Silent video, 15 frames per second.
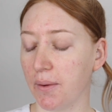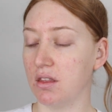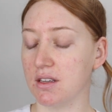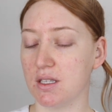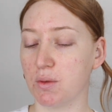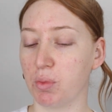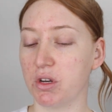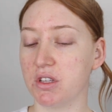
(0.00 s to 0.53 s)
The
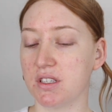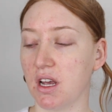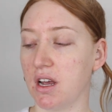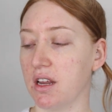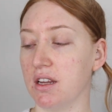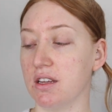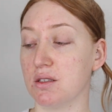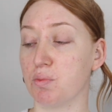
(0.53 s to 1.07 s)

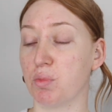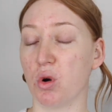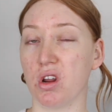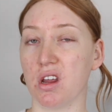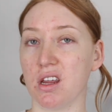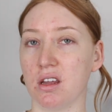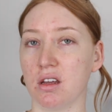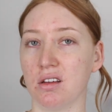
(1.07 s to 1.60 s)
spritzer is
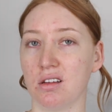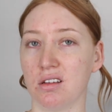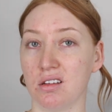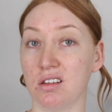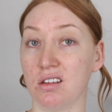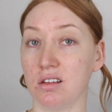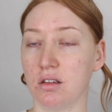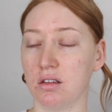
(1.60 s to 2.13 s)
pretty,
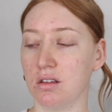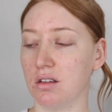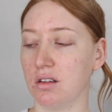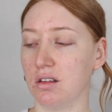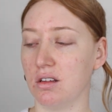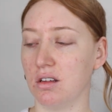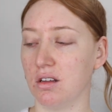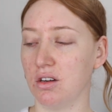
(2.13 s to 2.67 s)

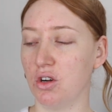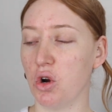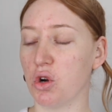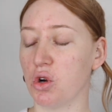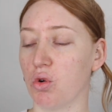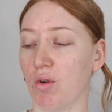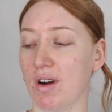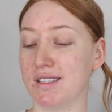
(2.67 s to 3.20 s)
not
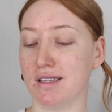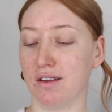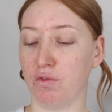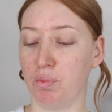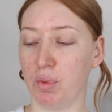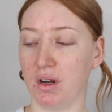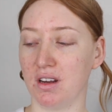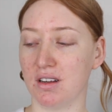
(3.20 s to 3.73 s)

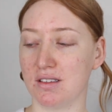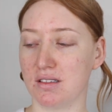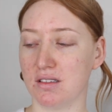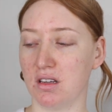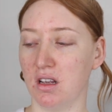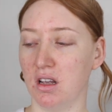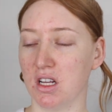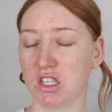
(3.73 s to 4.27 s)
aggressive, but
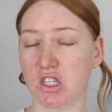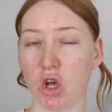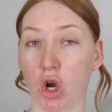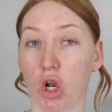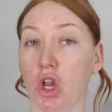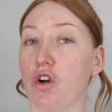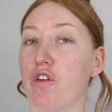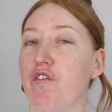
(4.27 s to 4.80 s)
it's got a lot